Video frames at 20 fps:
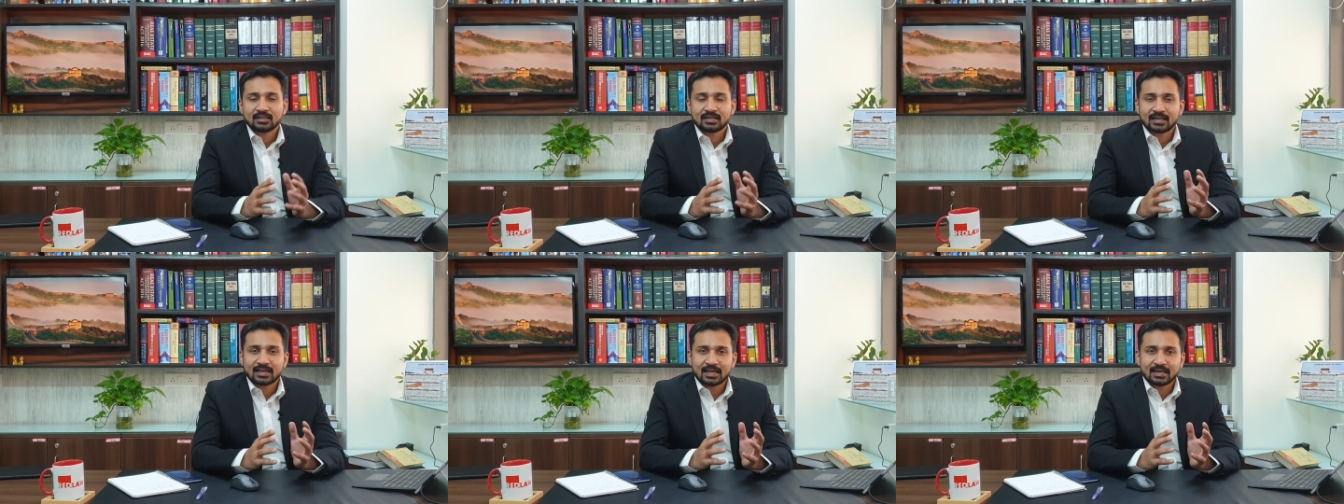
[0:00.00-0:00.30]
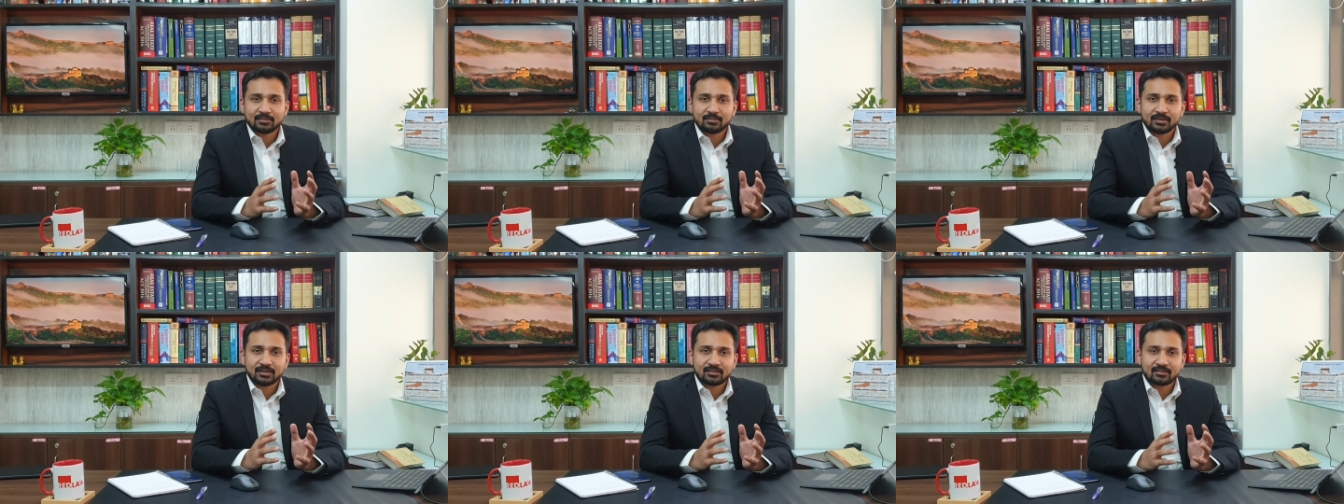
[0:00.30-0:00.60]

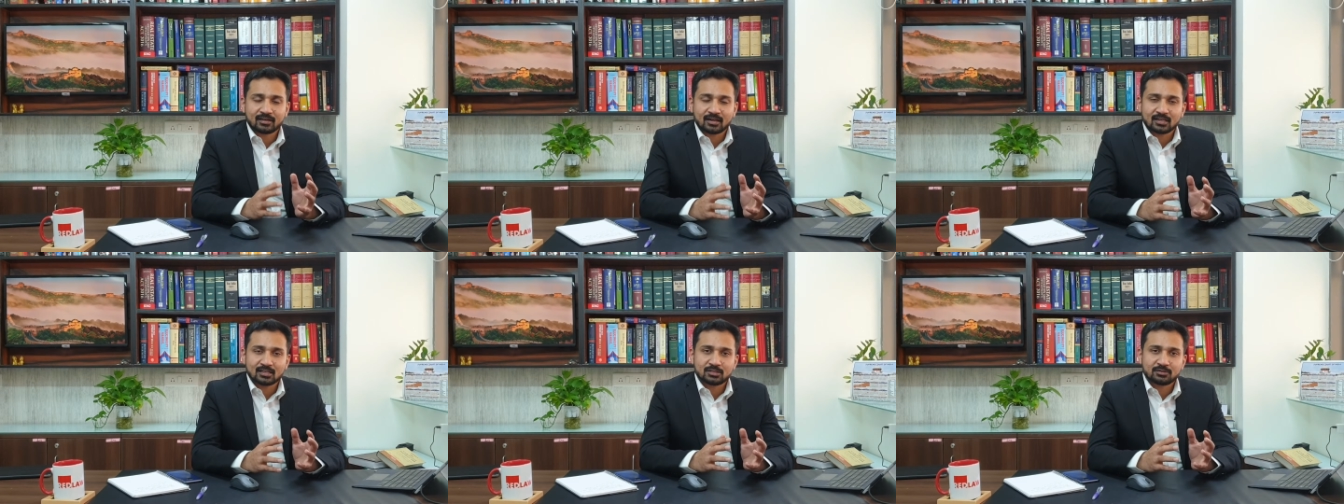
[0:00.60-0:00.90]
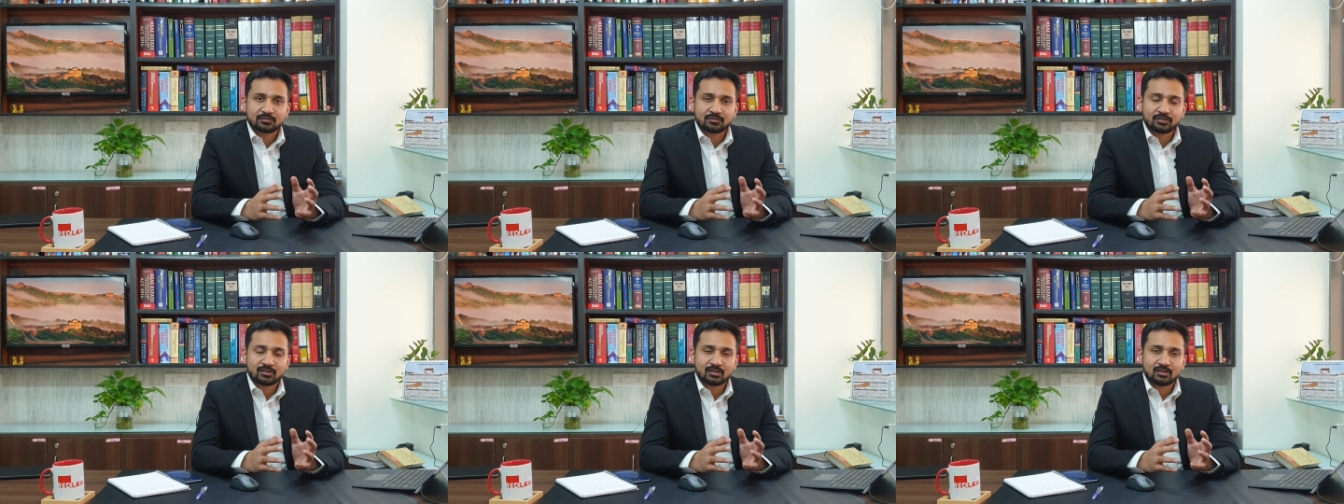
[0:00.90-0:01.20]
can be
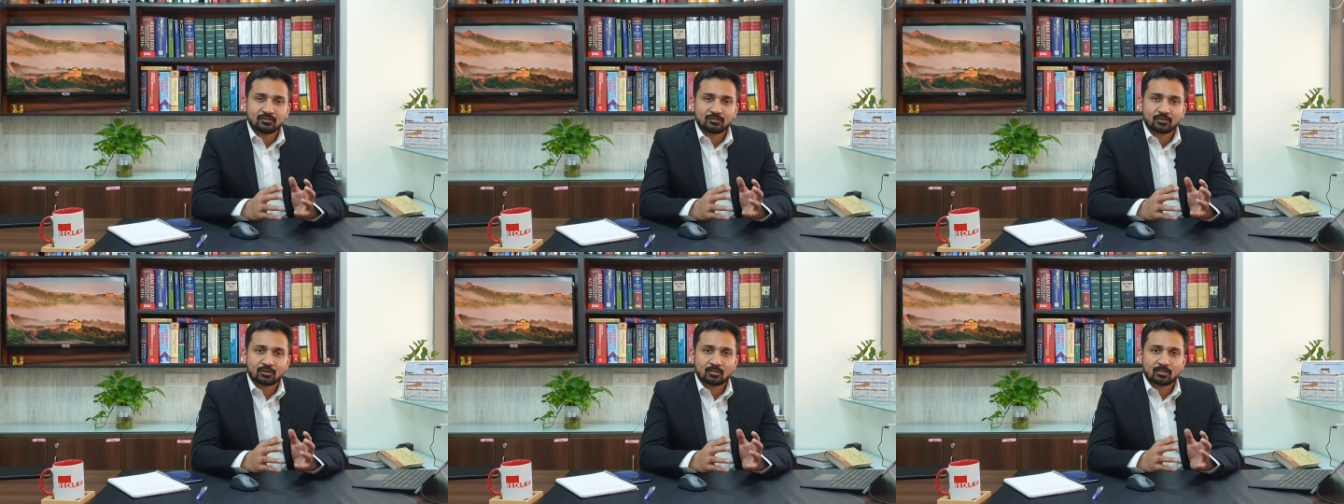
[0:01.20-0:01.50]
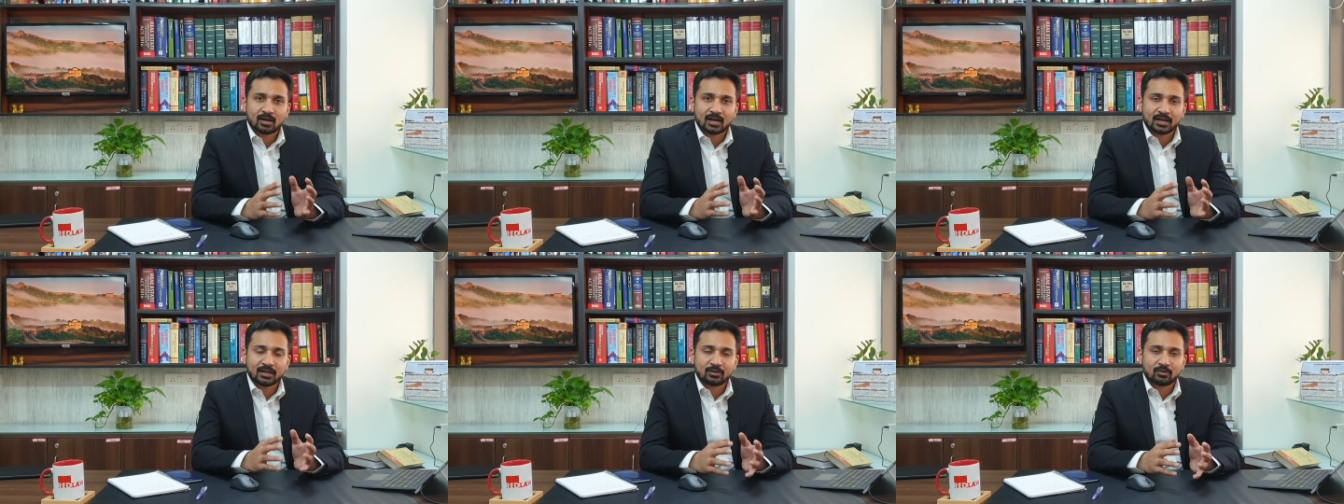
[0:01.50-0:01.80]
transferred from
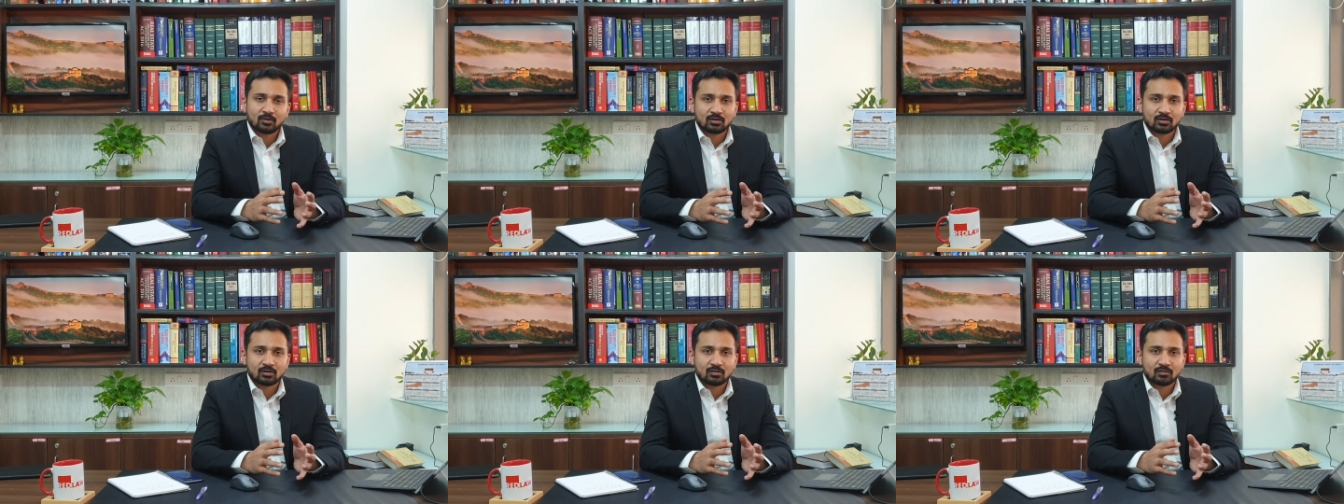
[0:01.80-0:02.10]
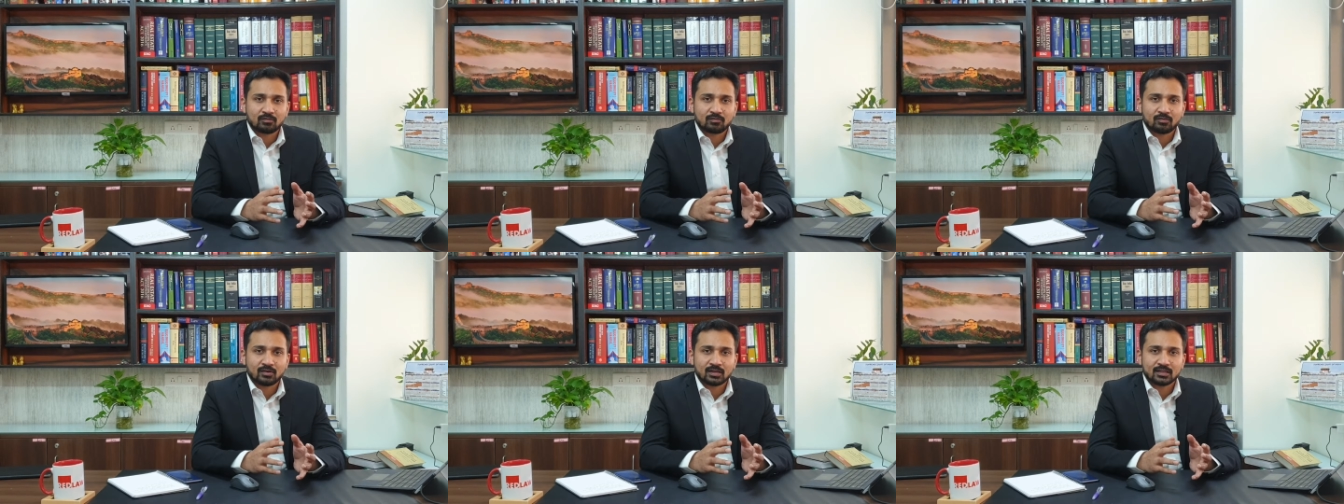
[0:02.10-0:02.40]
high court
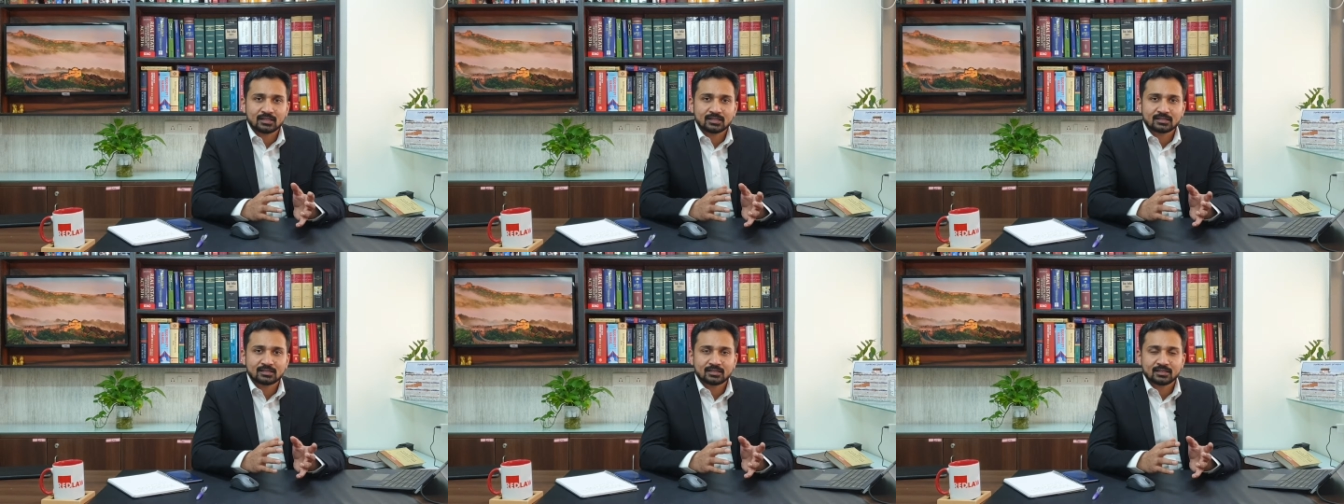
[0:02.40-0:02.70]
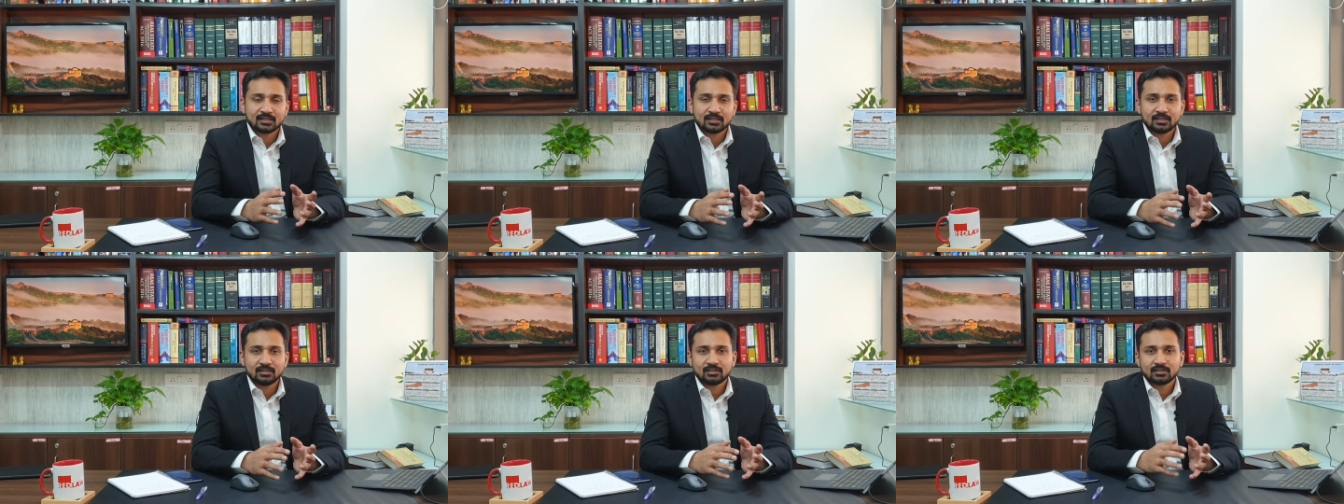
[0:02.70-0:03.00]
of one
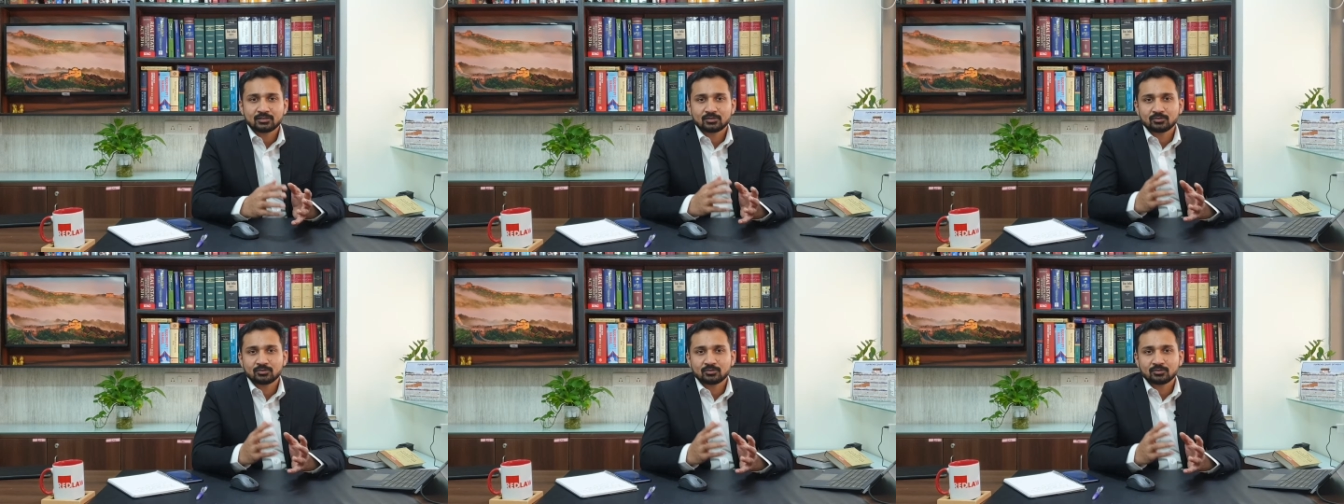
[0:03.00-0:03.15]
state